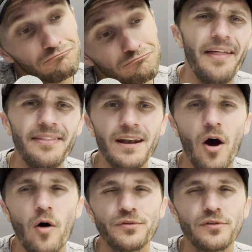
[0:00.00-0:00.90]
And then
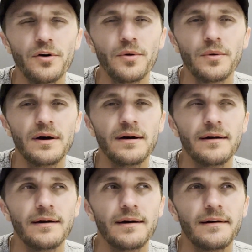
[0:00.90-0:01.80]
also,
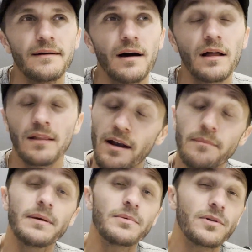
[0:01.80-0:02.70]
a lot of
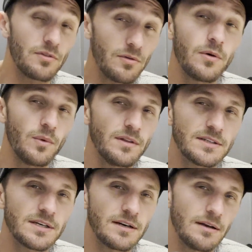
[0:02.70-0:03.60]
people do know what they're
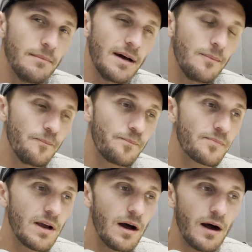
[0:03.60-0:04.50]
talking about,
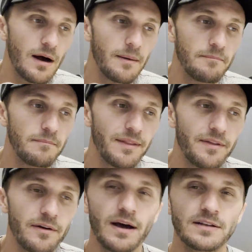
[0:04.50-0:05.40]
but
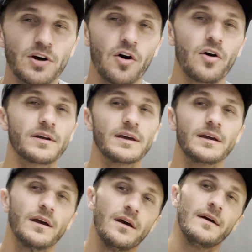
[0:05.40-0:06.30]
they're not talking
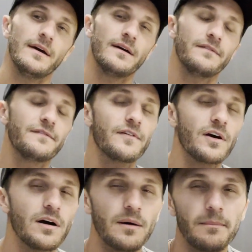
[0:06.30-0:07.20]

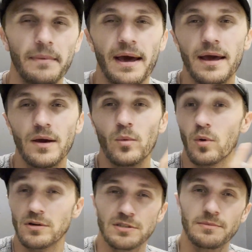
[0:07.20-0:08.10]
from a
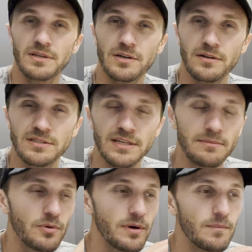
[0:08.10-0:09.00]
worship guitar
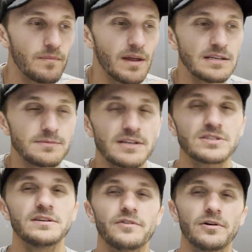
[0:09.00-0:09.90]
standpoint. And
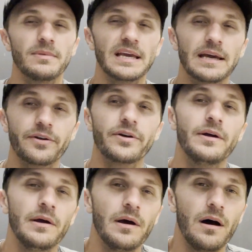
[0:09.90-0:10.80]
especially if you're a beginner,
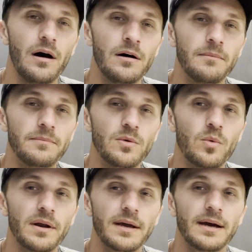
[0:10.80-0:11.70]
you
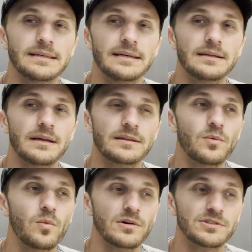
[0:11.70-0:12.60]
want to kind of get like the
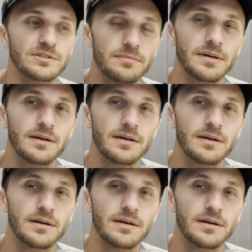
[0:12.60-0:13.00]
worship